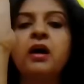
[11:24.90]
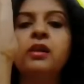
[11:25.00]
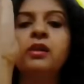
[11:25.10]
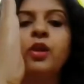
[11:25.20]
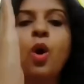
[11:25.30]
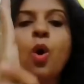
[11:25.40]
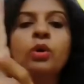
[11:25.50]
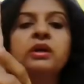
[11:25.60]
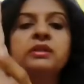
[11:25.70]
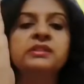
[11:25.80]
a
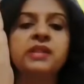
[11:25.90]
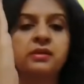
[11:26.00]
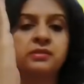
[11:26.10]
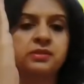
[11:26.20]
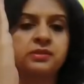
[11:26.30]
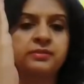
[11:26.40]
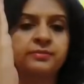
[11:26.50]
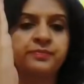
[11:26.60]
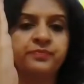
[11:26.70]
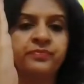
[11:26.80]
long duct,
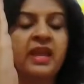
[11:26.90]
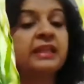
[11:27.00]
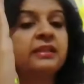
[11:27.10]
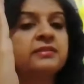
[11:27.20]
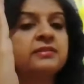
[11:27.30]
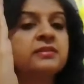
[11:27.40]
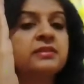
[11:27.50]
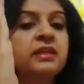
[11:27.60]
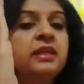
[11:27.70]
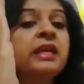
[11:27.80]
and this is
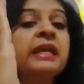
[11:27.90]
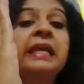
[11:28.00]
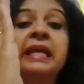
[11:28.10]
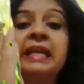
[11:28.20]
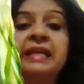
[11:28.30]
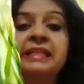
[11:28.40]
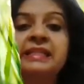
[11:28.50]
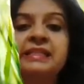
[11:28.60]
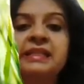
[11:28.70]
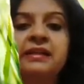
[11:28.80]
the
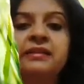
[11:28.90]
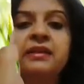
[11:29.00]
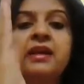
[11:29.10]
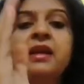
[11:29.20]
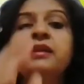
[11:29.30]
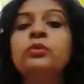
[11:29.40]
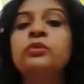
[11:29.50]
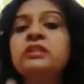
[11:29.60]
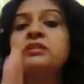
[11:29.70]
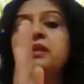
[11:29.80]
collecting duct. Now
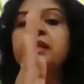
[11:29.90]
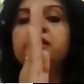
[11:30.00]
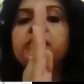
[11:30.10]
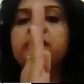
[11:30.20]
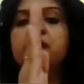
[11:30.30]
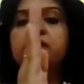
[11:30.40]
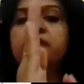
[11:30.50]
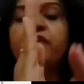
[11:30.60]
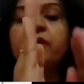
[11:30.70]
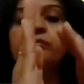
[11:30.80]
this collecting duct,
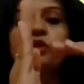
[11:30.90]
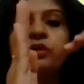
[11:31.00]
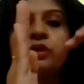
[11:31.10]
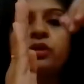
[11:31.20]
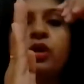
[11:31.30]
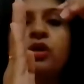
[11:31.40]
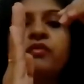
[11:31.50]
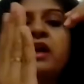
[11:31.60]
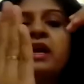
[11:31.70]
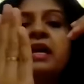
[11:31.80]
if I'm talking of,
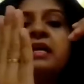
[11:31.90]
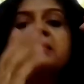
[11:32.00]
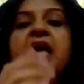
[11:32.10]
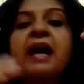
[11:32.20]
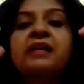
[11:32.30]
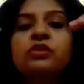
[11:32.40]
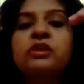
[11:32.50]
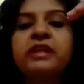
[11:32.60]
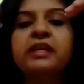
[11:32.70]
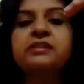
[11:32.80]
is
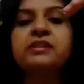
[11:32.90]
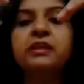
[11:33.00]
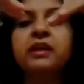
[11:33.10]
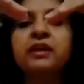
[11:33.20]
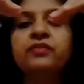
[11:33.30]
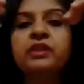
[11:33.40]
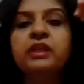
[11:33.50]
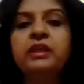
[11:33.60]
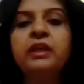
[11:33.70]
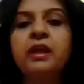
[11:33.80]
actually getting
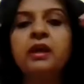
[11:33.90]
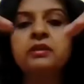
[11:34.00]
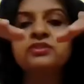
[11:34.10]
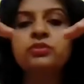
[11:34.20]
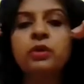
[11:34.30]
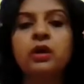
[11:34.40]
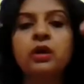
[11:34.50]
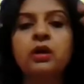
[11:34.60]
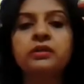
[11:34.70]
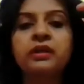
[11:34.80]
the
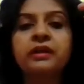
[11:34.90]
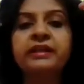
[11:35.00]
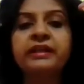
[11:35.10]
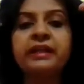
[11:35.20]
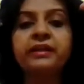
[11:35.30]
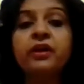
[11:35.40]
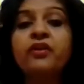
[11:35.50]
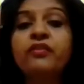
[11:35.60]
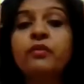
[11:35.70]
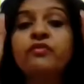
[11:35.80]
content
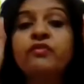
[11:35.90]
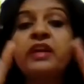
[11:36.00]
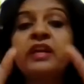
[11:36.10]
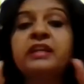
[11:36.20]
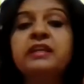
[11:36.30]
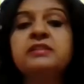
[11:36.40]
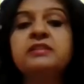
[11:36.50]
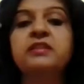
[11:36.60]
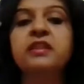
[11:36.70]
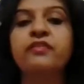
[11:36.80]
from various
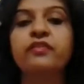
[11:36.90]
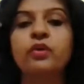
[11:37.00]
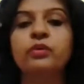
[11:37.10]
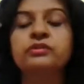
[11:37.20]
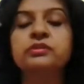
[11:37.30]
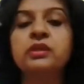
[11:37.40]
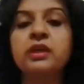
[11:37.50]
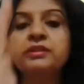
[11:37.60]
nephrons.